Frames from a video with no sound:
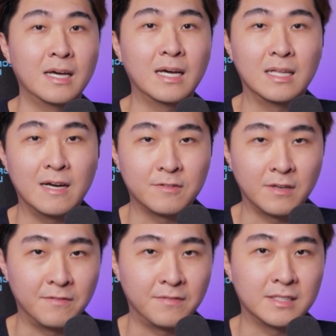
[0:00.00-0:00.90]
and I have
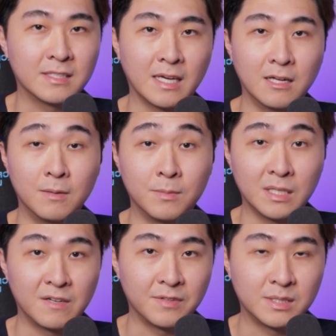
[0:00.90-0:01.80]
to investigate
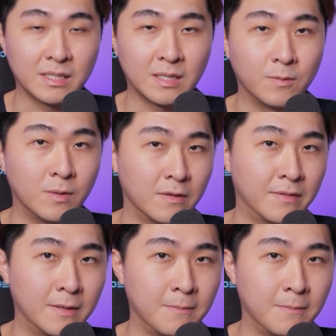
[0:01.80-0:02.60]
almost every single one of them.